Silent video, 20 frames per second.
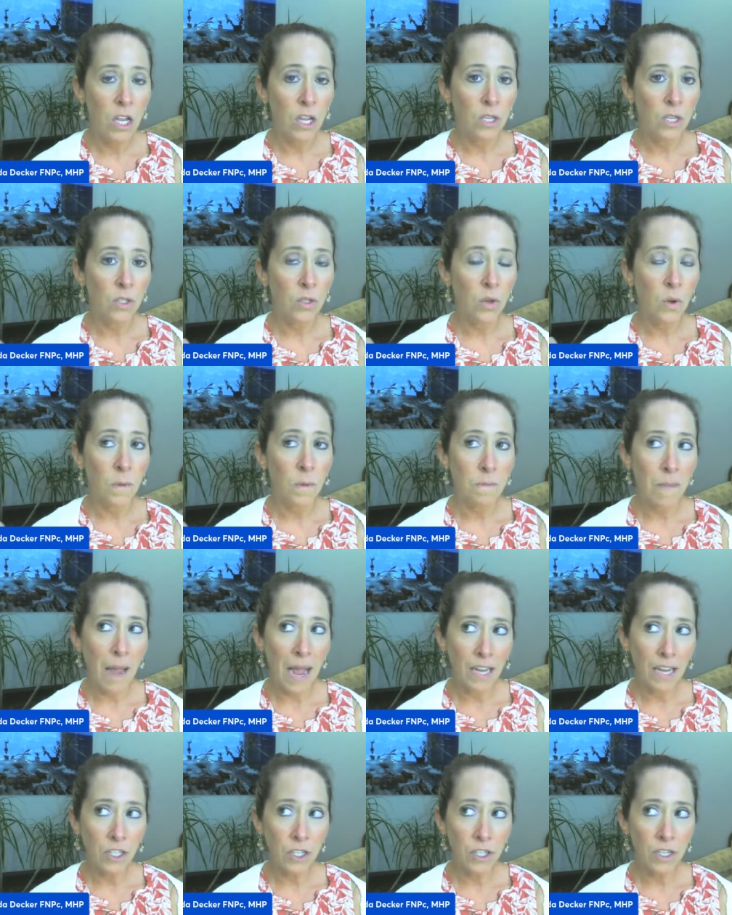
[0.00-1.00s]
So
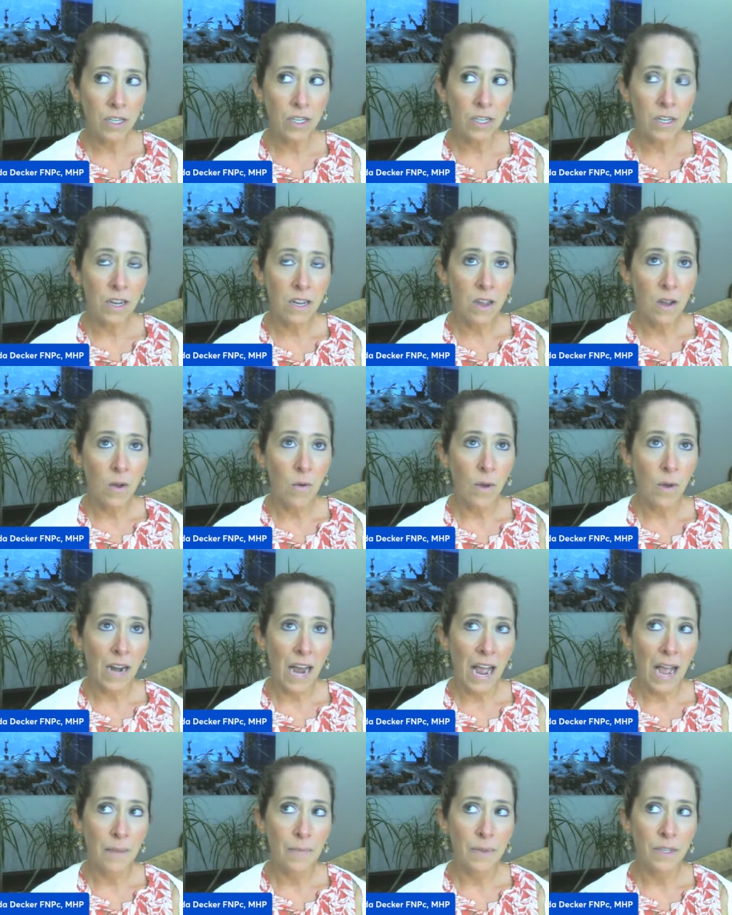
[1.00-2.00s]
imagine what
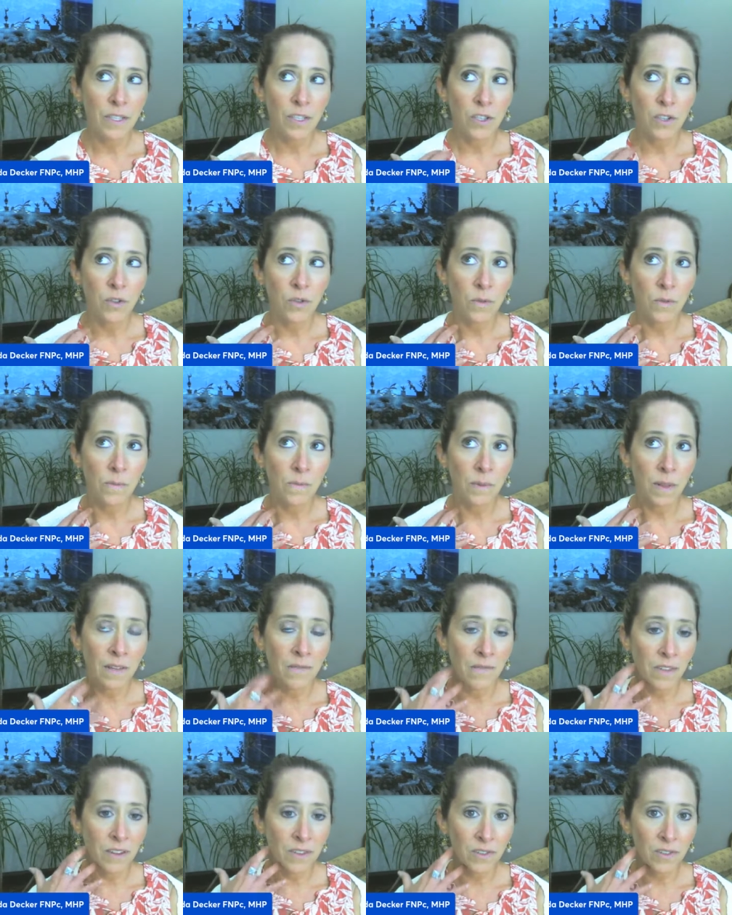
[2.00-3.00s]
happens to blood
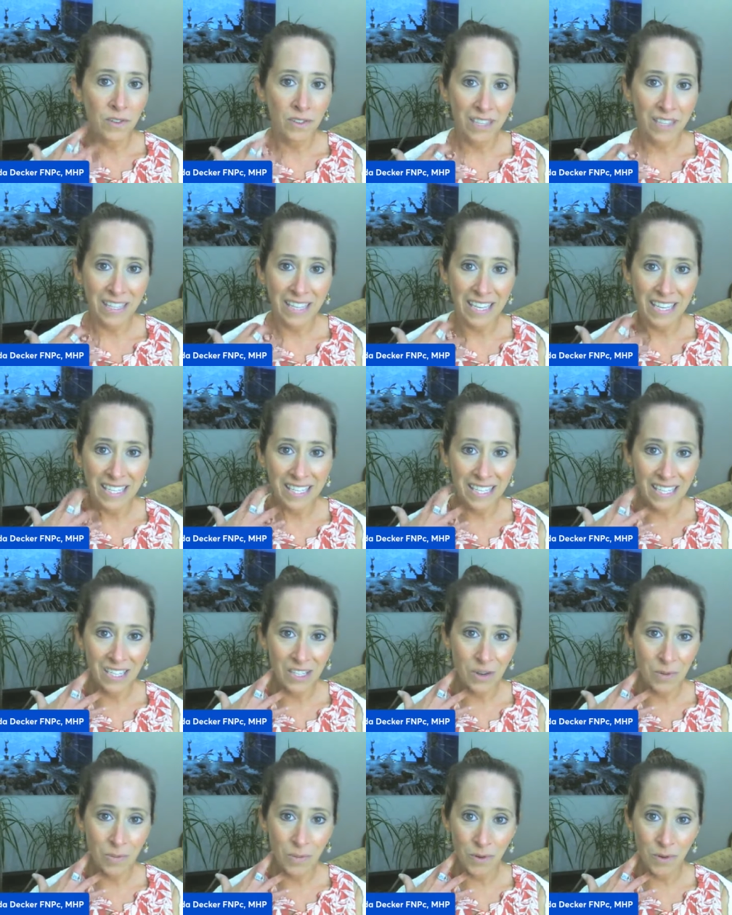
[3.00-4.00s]
vessels and things as
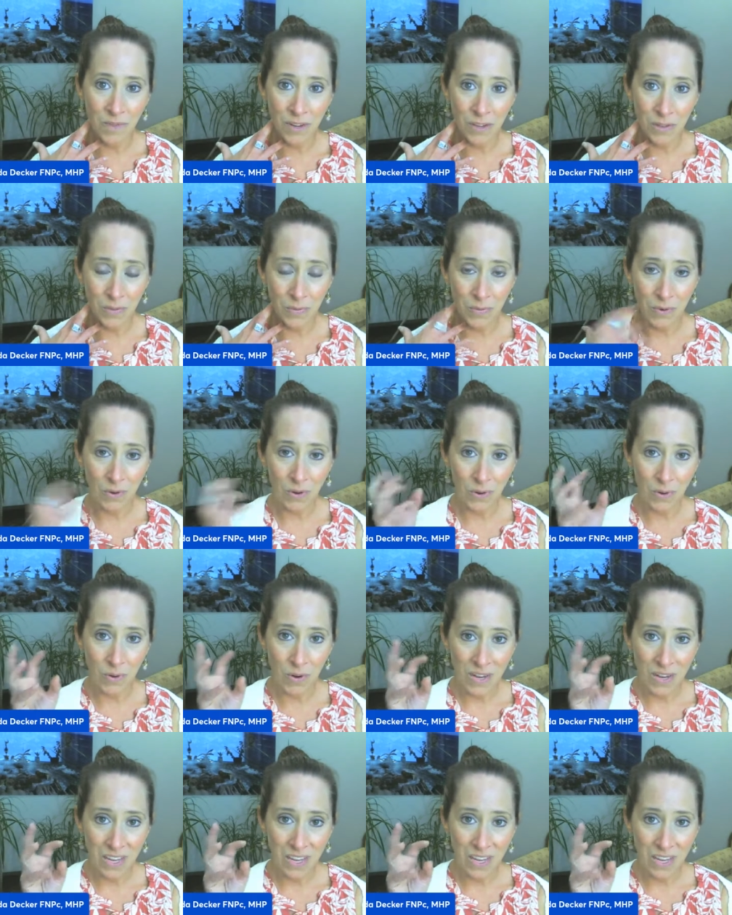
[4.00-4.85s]
they're moving through